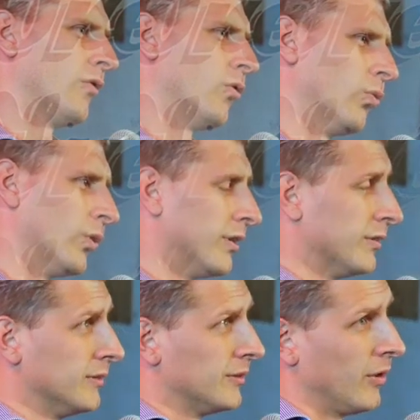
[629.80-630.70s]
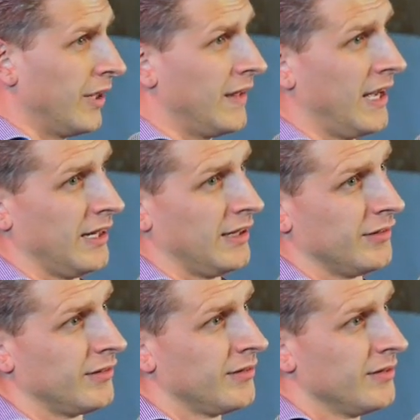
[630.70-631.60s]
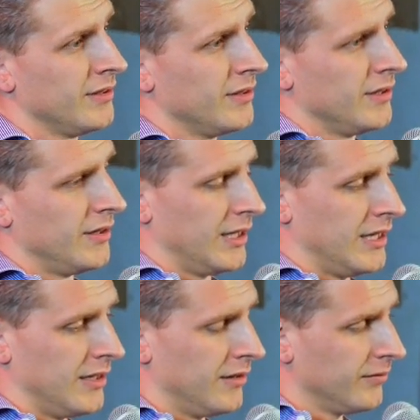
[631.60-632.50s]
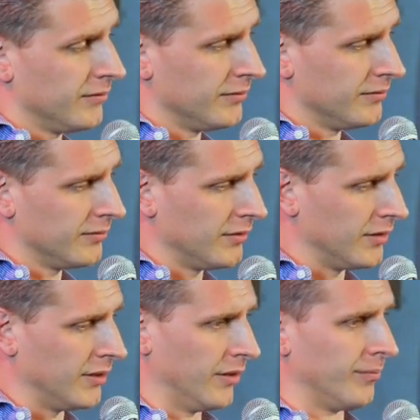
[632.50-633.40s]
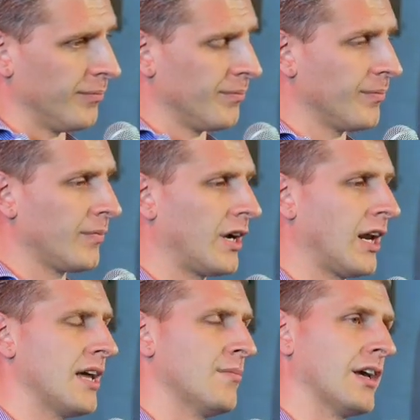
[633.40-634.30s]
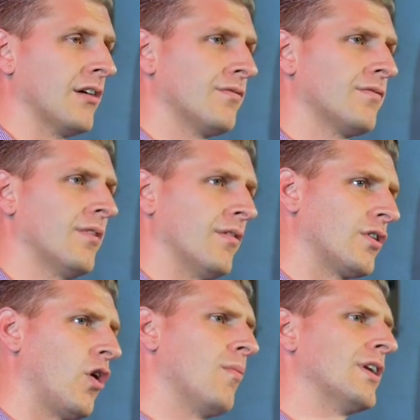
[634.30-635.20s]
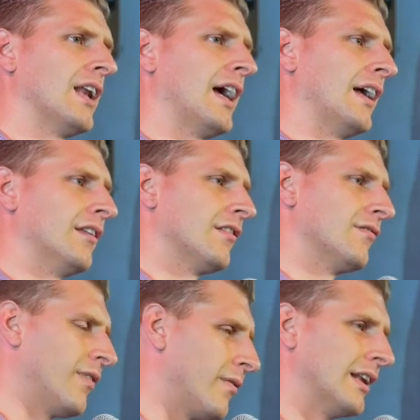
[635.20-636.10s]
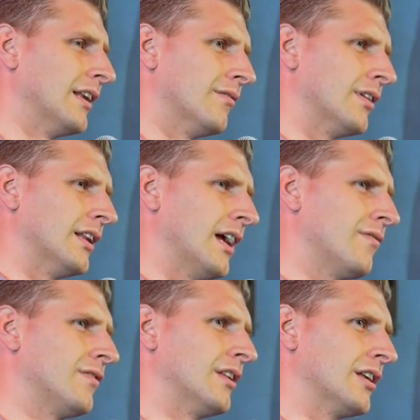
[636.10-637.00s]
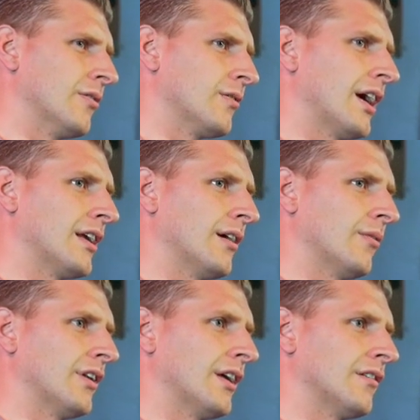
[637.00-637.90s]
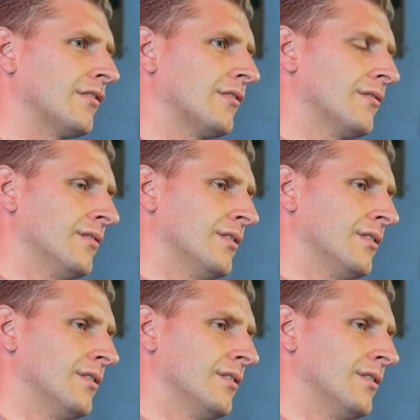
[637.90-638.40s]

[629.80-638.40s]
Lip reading: us all, and that is the claiming of common land, very little of it left in the UK nowadays,